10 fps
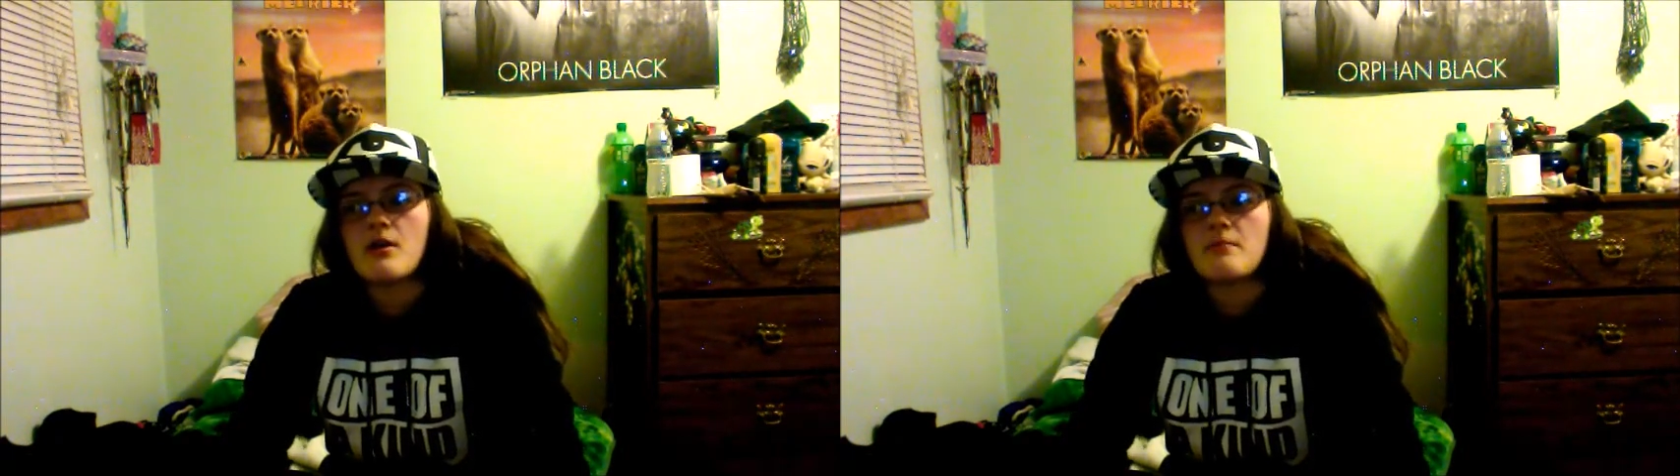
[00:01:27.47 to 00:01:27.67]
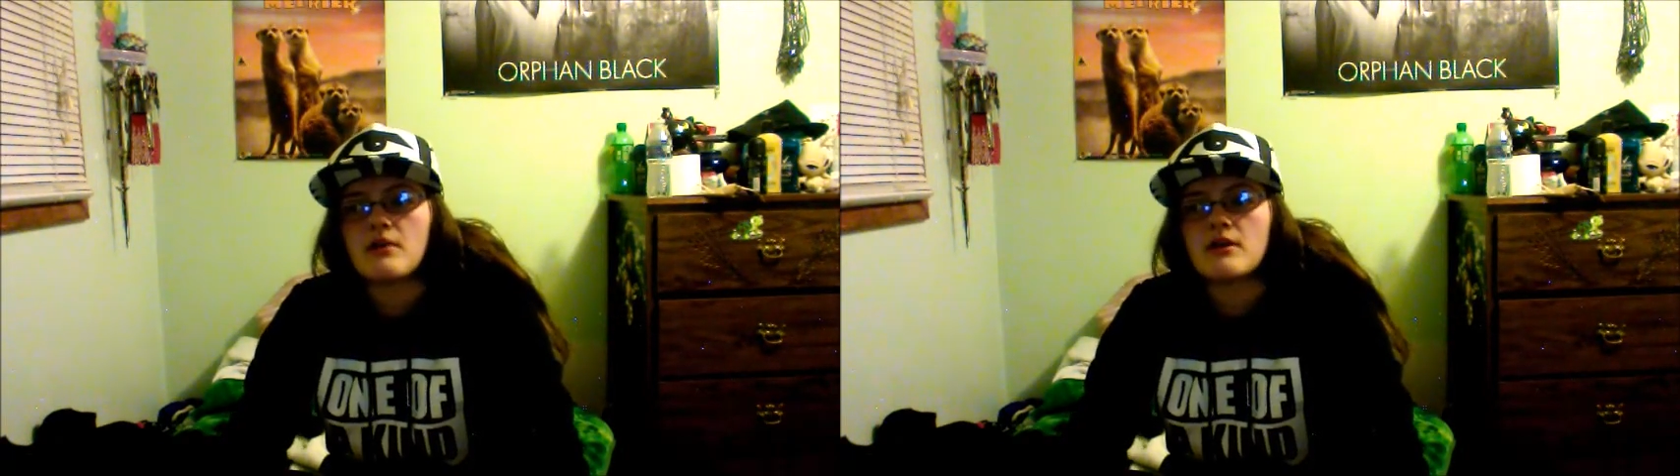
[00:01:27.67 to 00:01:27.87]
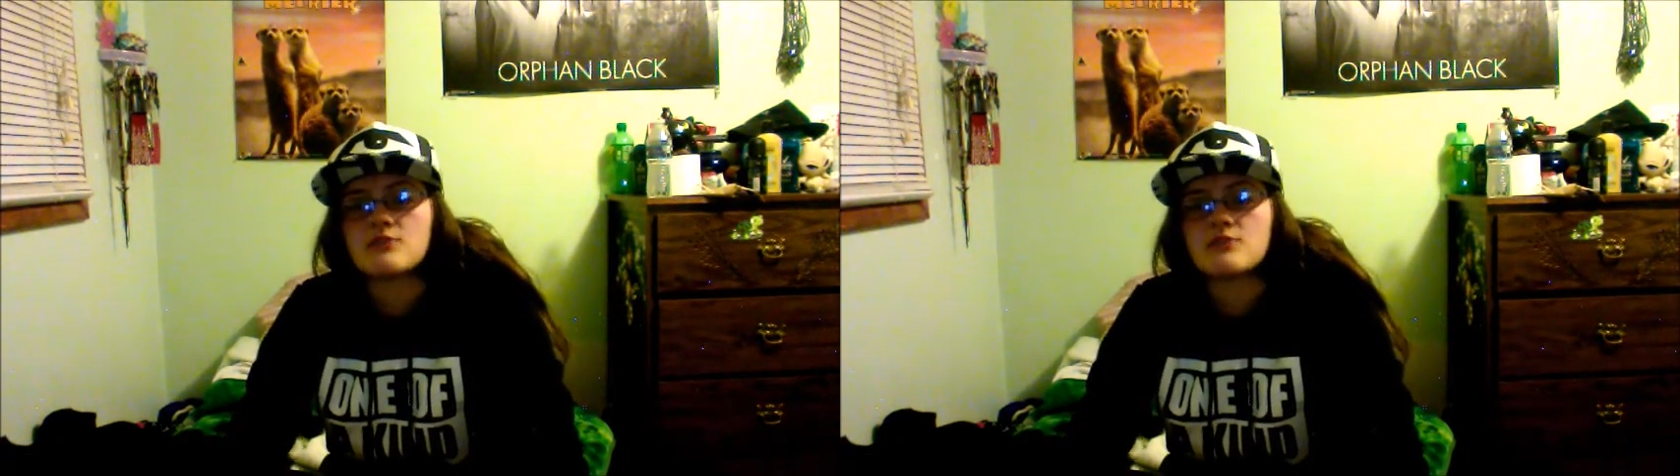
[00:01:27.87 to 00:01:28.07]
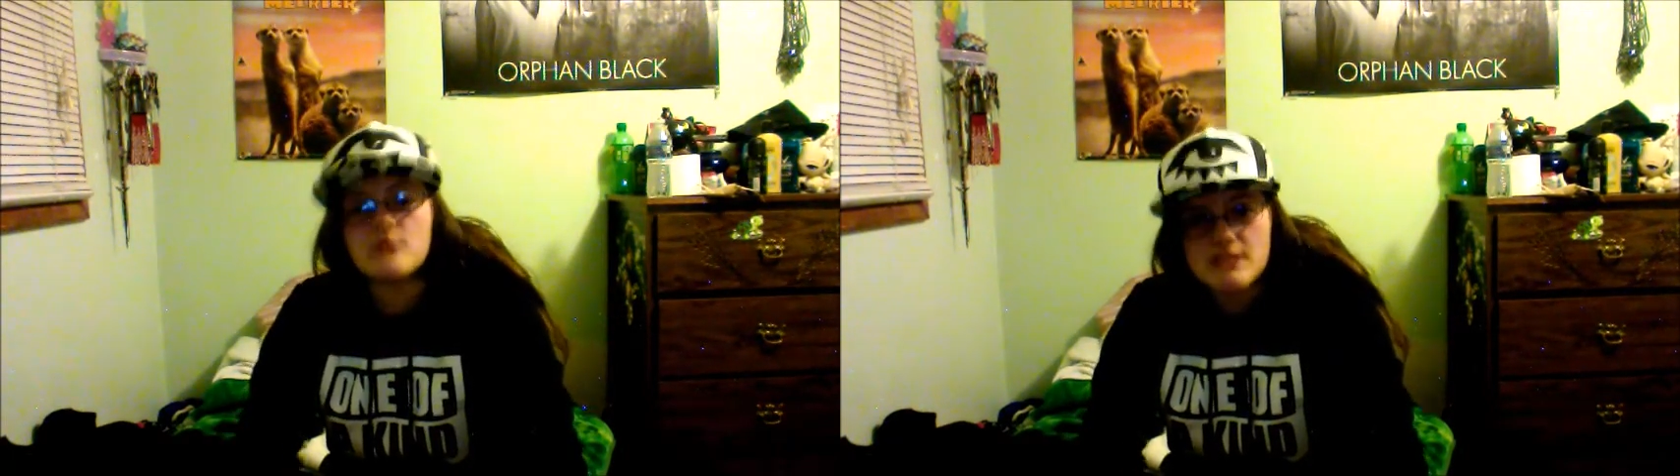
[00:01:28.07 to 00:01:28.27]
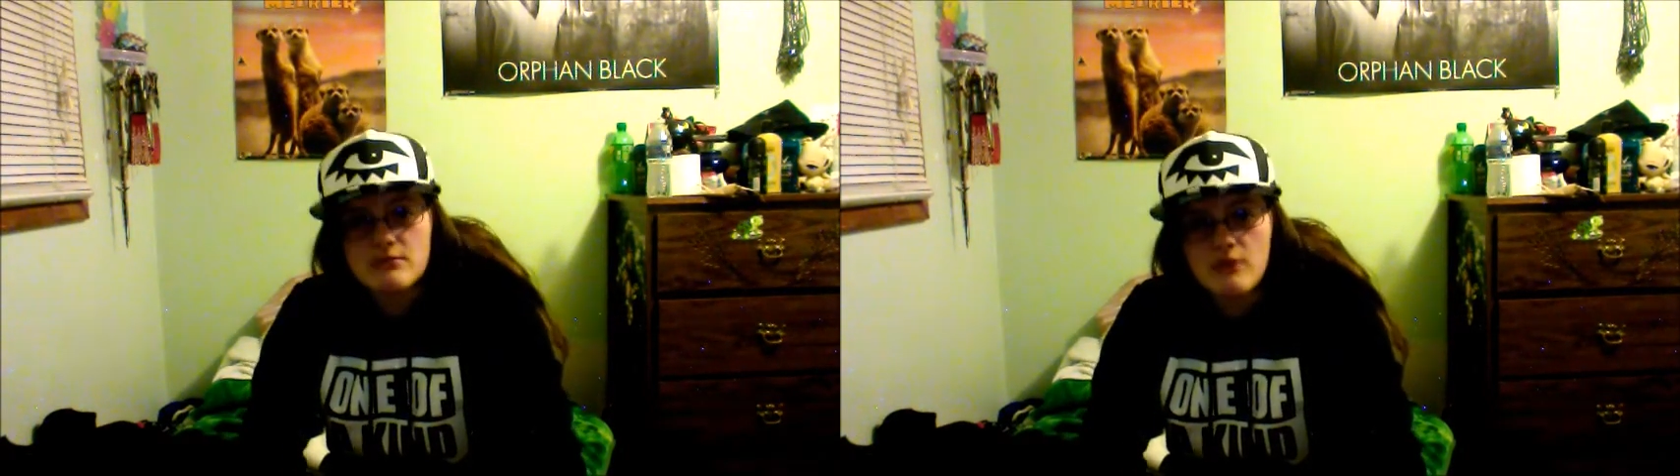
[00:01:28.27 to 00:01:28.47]
because we
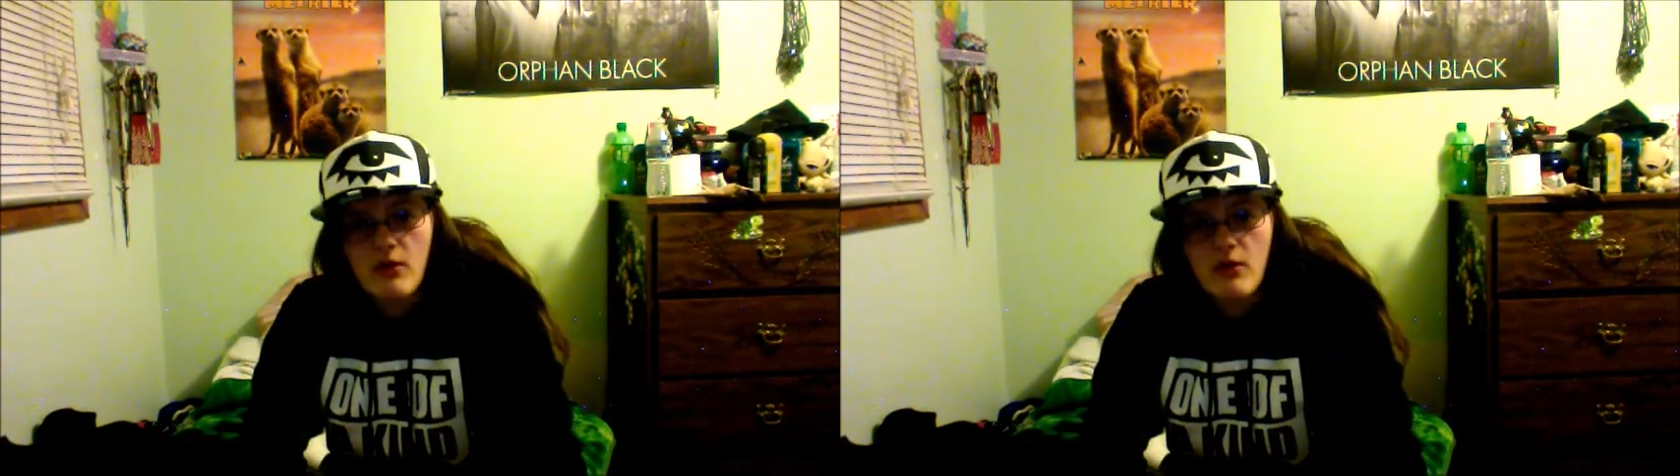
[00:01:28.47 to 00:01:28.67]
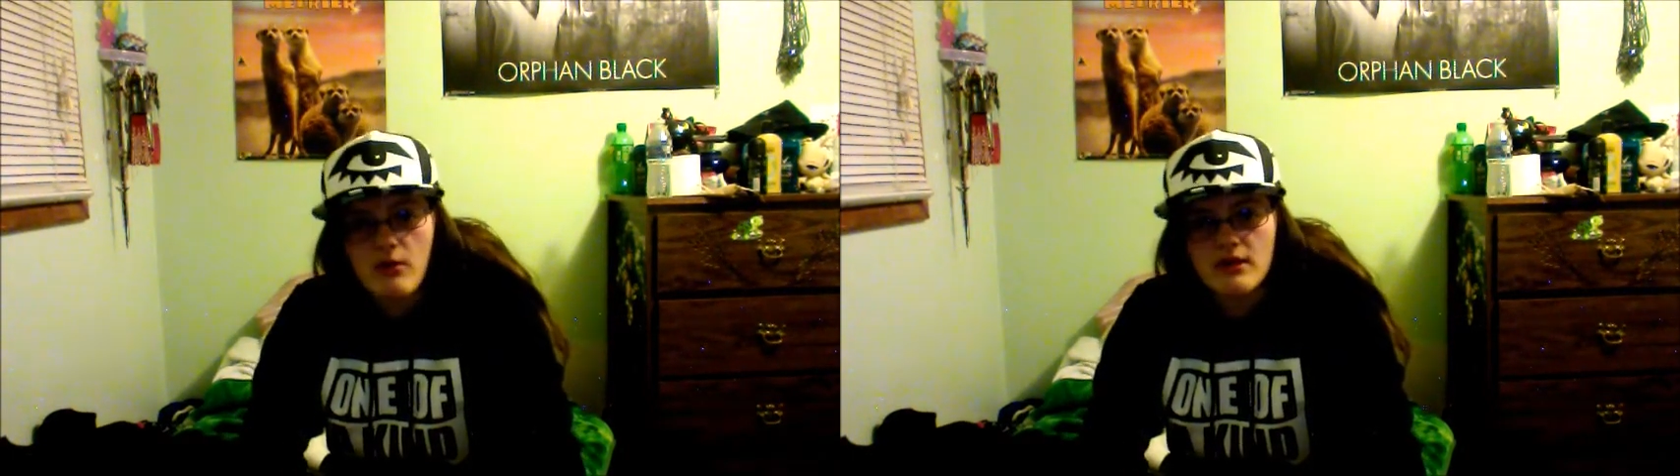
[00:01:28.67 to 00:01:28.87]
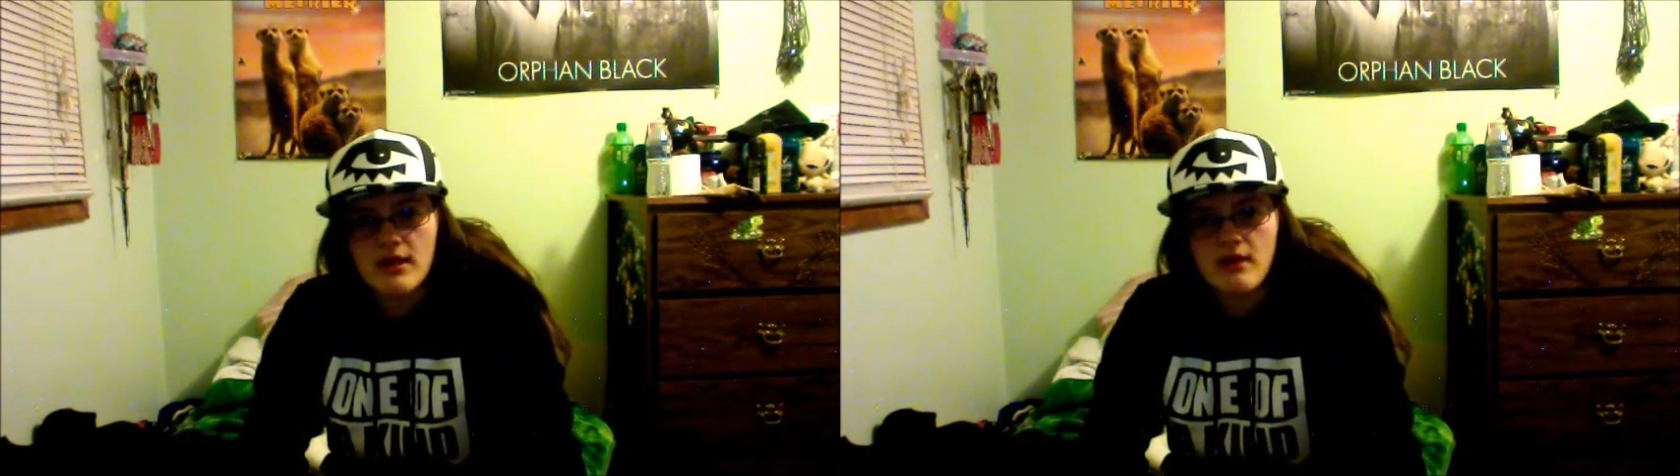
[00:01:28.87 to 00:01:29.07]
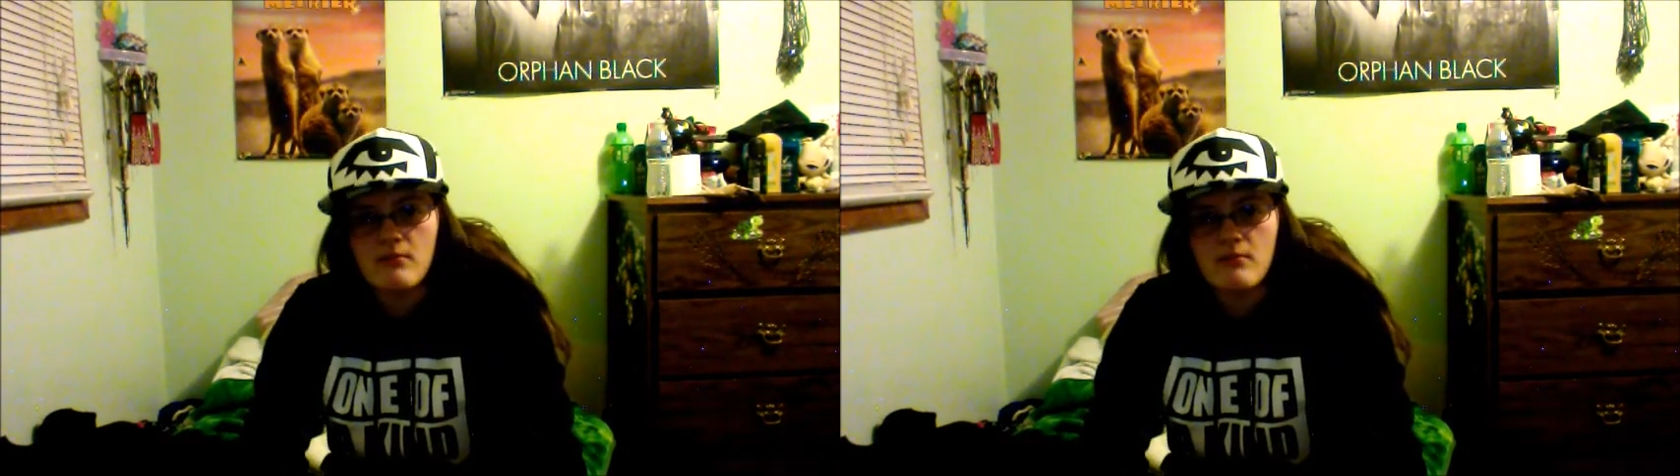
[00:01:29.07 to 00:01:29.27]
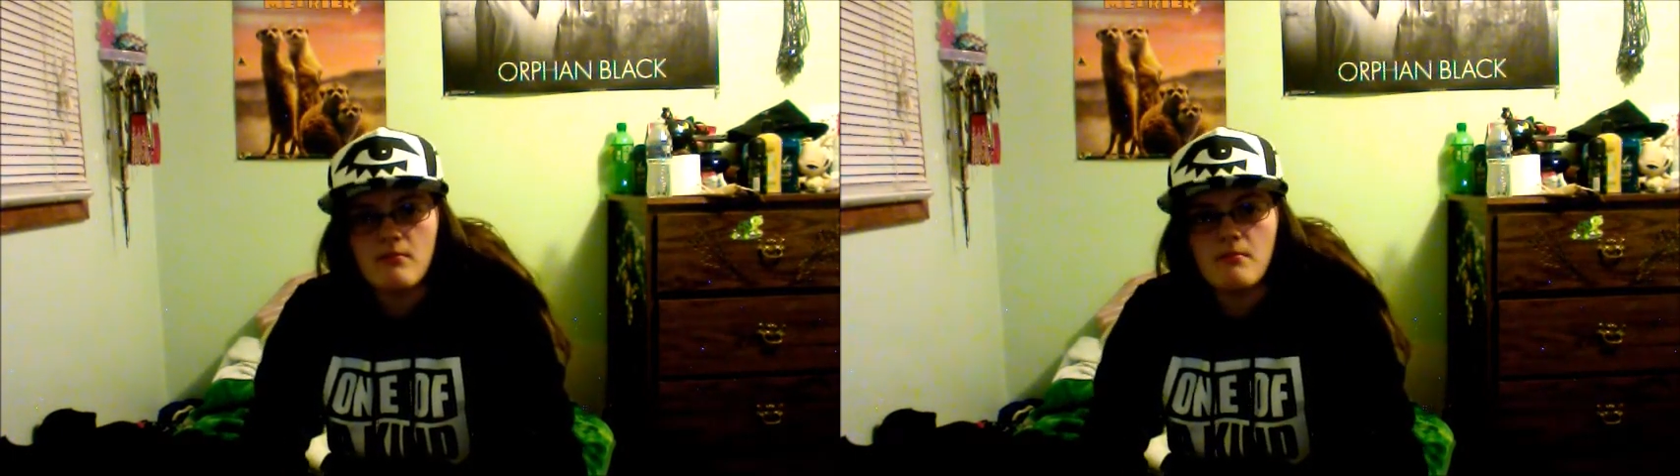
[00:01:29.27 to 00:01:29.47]
did record them,